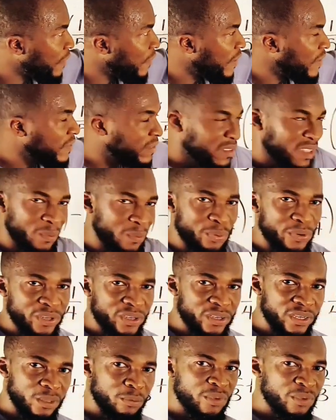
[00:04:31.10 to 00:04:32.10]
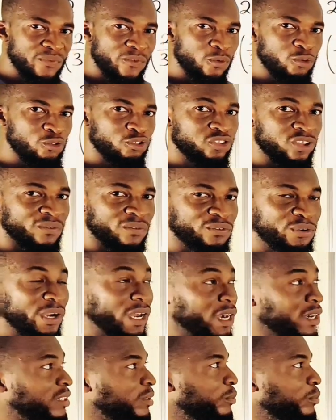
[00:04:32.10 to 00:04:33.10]
and this separately before you
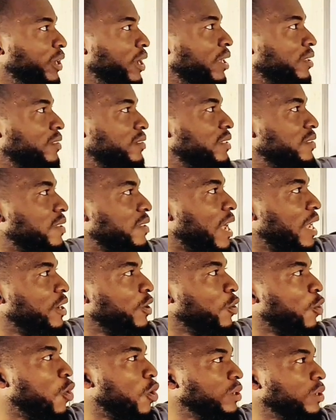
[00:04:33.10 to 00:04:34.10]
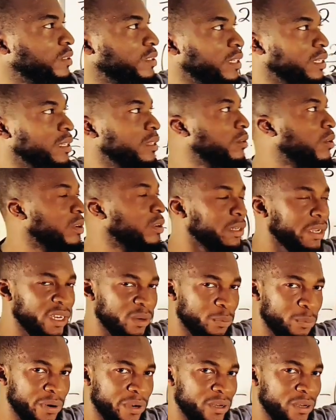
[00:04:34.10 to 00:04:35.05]
subtract, because these are the content under the